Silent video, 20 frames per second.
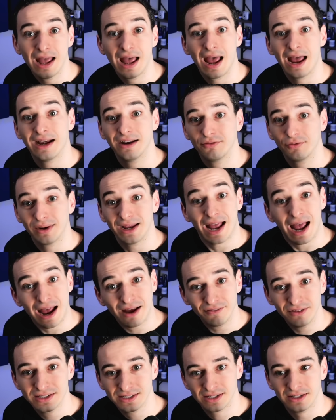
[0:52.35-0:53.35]
And if we
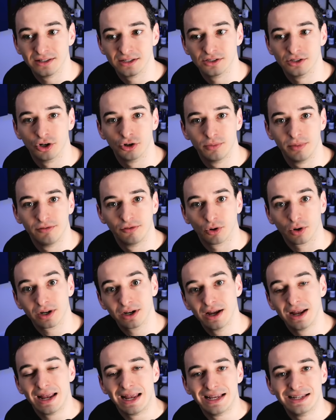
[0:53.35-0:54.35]
haven't seen this node before,
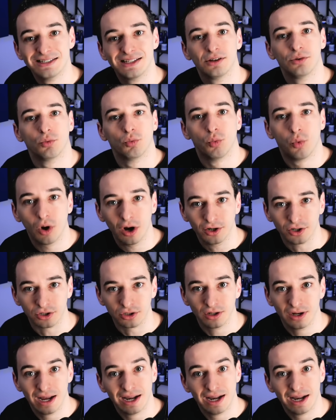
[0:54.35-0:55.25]
is it water?